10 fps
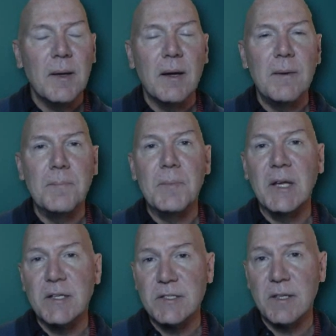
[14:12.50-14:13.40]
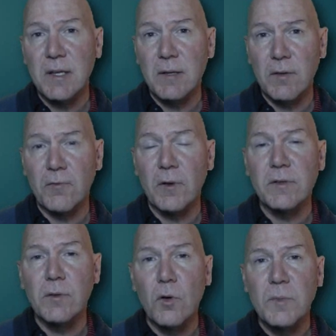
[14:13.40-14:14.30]
um, because the, the
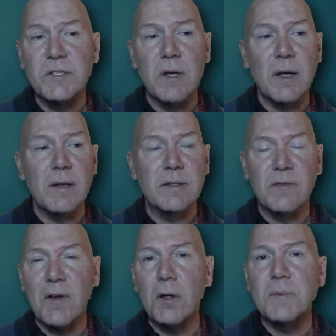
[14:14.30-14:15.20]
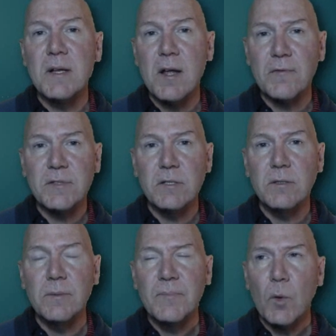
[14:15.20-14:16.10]
frontal lobe is not developed enough
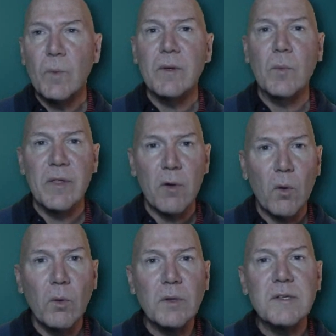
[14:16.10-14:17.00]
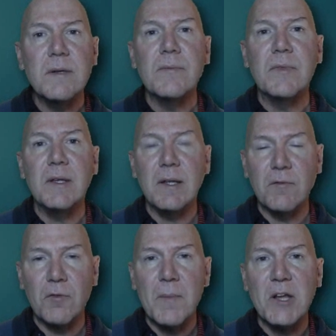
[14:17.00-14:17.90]
to withhold the
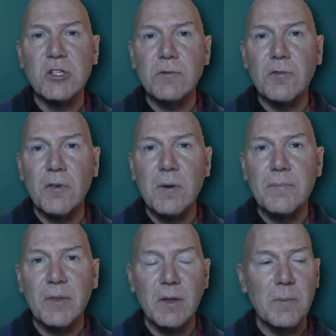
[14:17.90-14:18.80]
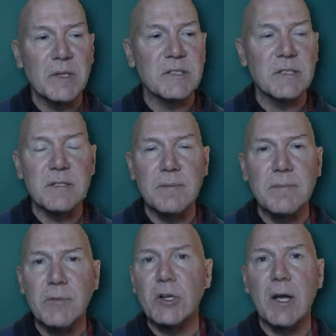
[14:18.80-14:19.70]
information from the limbic
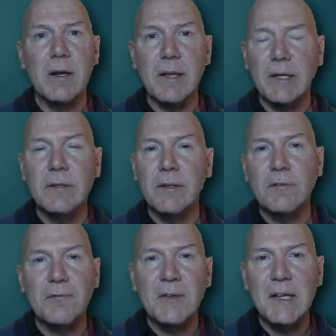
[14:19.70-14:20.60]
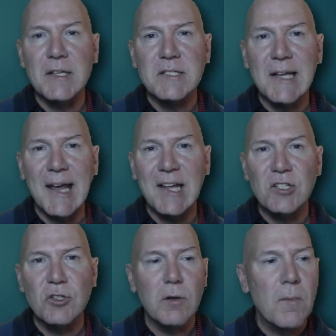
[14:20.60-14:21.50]
system. You're kind of like a little Phineas
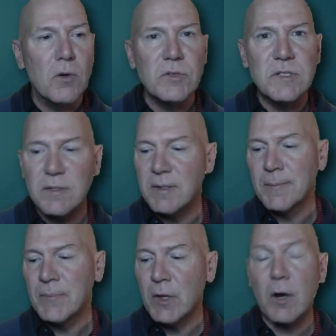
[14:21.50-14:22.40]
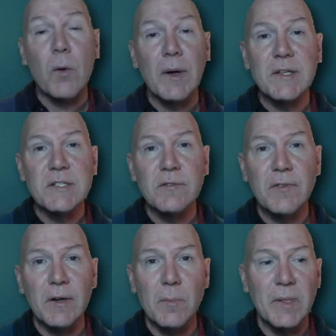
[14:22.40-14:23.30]
Gage almost. Not quite as
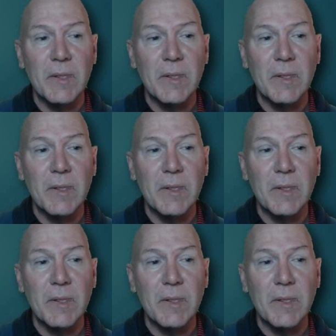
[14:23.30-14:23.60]
severe, but